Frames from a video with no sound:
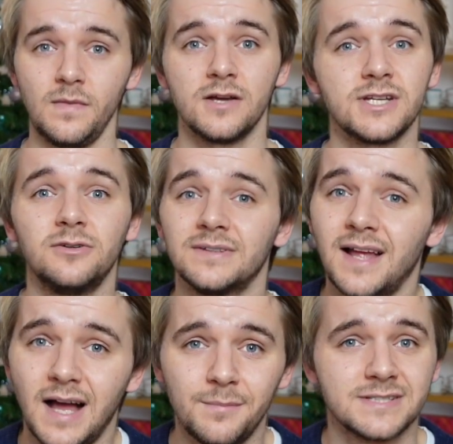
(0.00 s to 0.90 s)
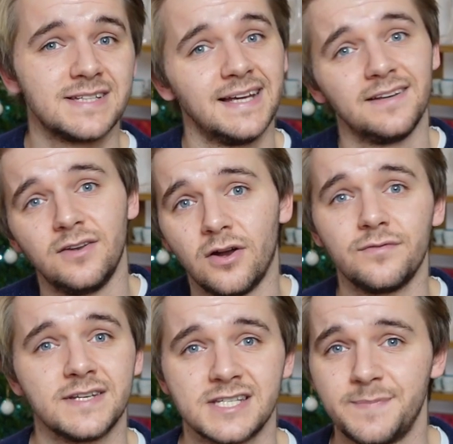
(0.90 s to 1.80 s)
So I must say, none of
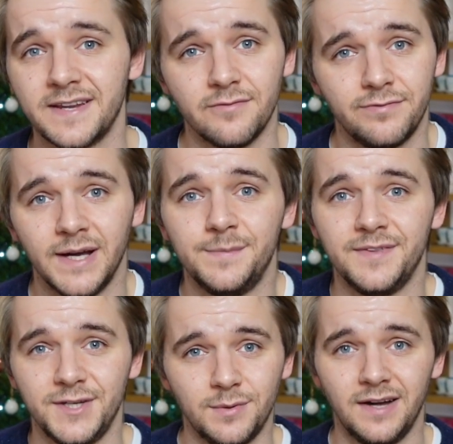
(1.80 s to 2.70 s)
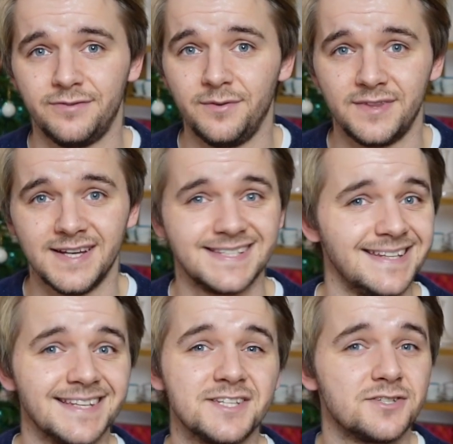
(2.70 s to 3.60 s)
this has been confirmed in the new iPhone
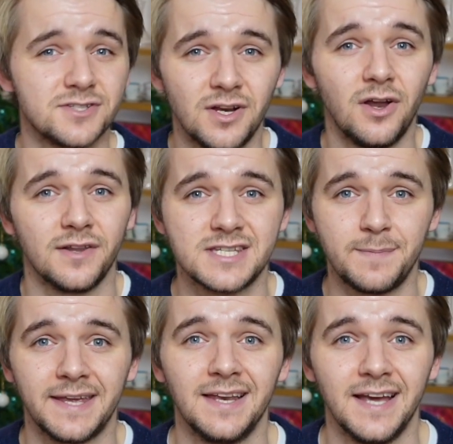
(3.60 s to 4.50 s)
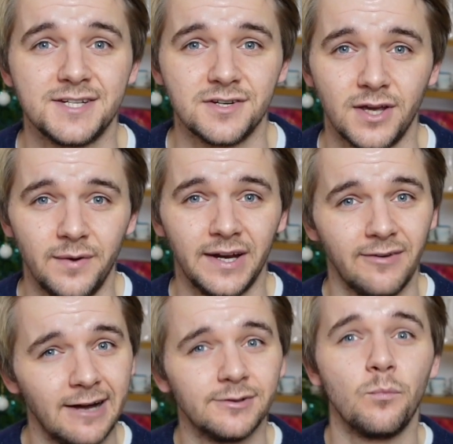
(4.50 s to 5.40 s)
13. This is just a lot of the speculation going
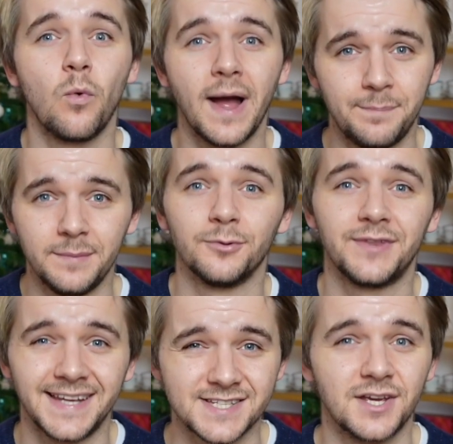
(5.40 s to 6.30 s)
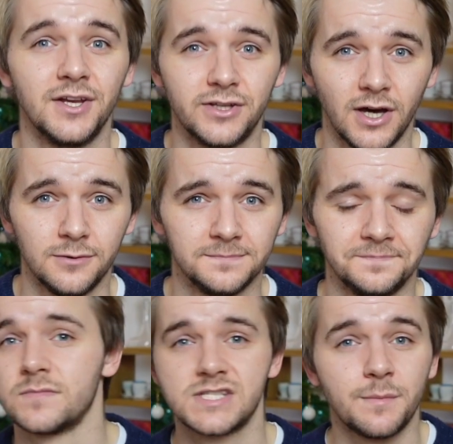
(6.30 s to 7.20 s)
around and where people think it's going to go.
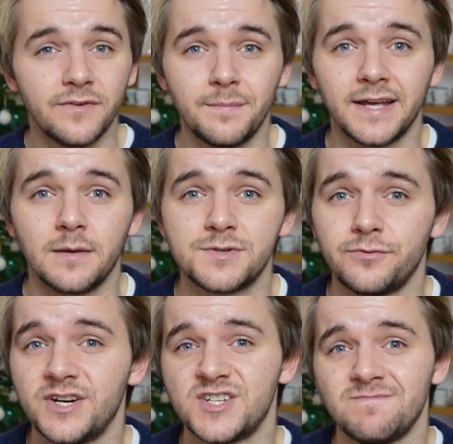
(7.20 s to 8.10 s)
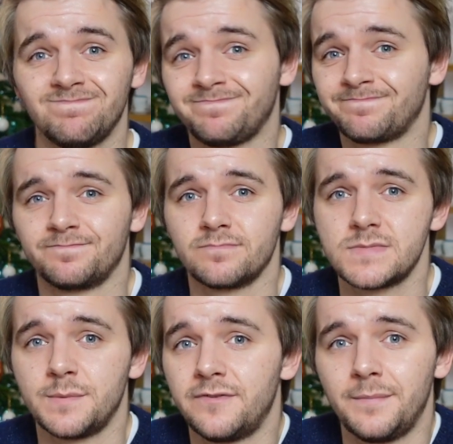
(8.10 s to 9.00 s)
Some of it might come to fruition,
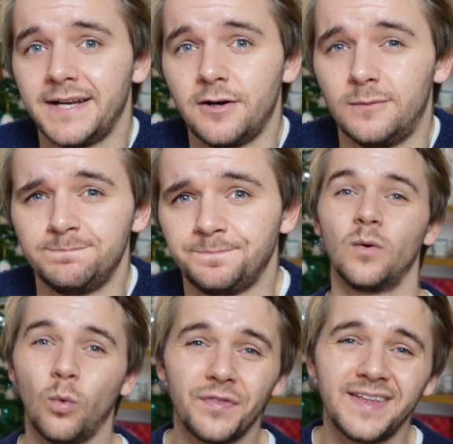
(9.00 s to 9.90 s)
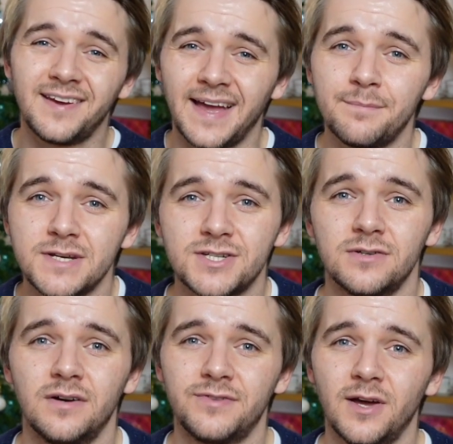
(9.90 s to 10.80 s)
some of it might not. One thing you can be
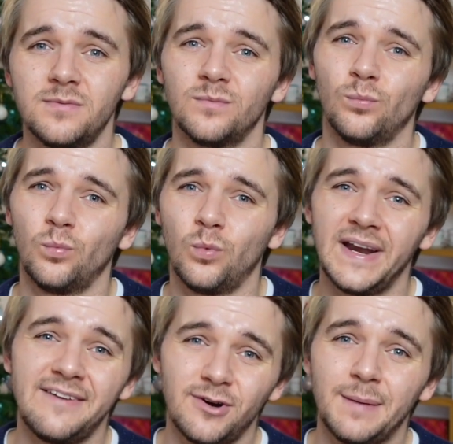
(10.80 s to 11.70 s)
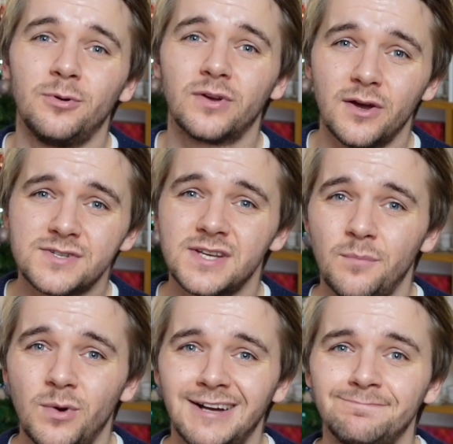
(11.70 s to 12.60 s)
sure of though, whenever Apple goes
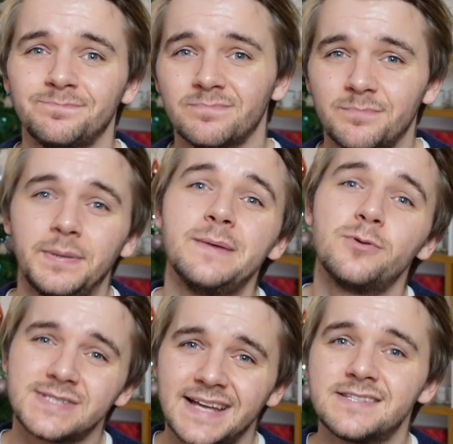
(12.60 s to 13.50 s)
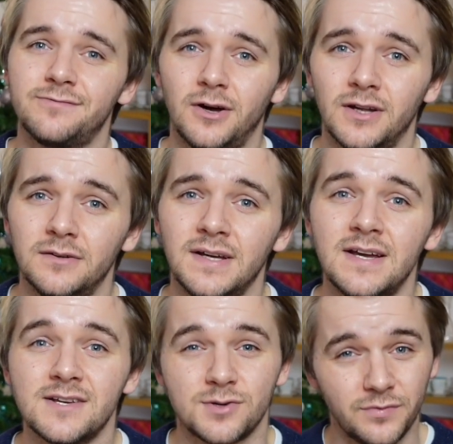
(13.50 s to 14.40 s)
somewhere, people tend to follow.
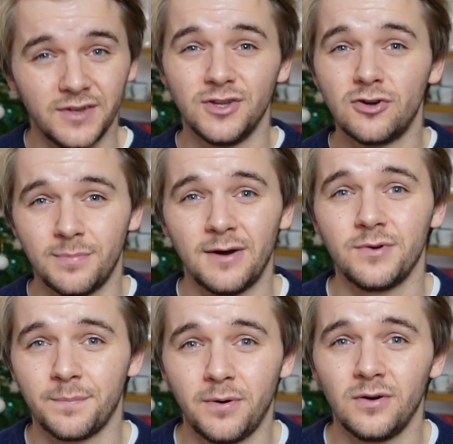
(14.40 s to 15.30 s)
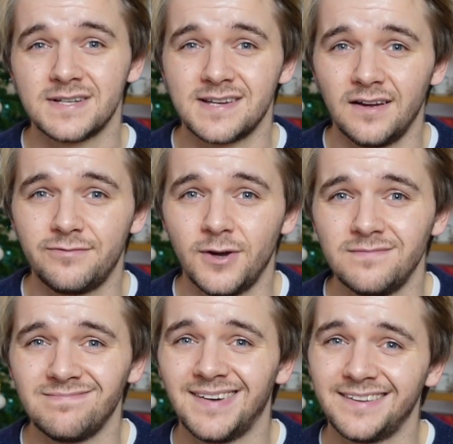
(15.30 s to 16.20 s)
So if they do come out with a portless
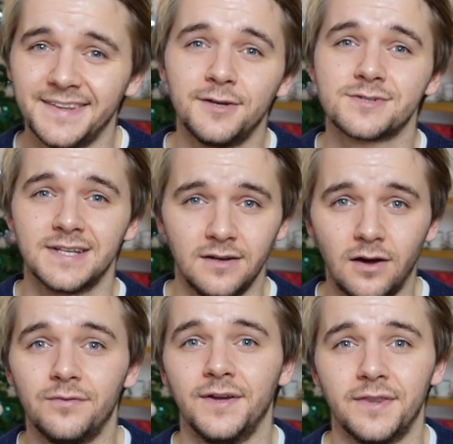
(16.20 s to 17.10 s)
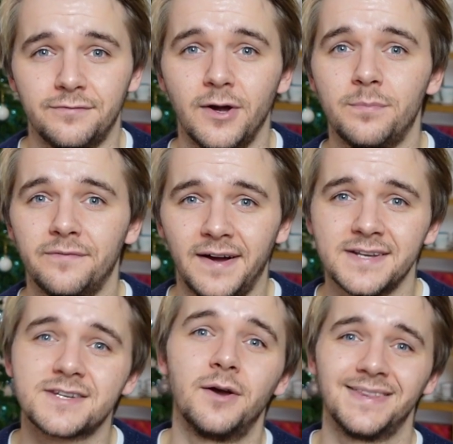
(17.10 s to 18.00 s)
iPhone, I think you'll see a lot of the other phone
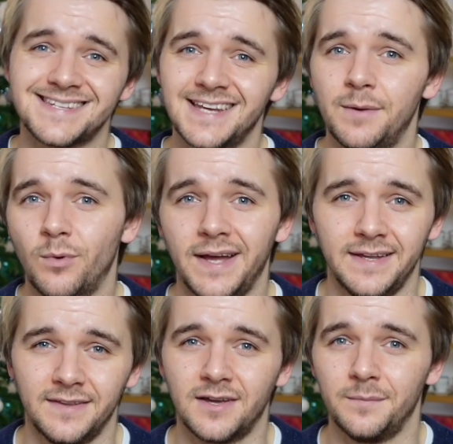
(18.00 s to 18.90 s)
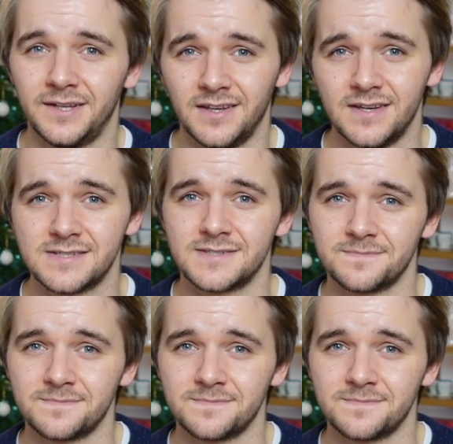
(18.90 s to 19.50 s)
providers going the same way in the coming years.